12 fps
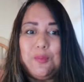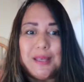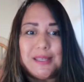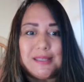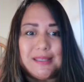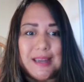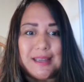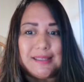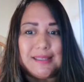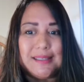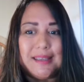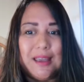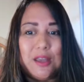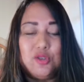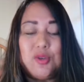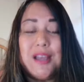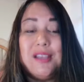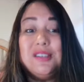business,
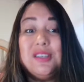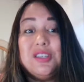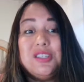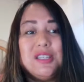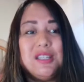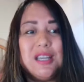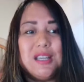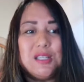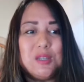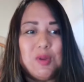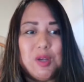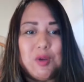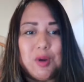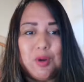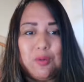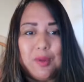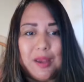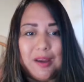transitioning into a new career.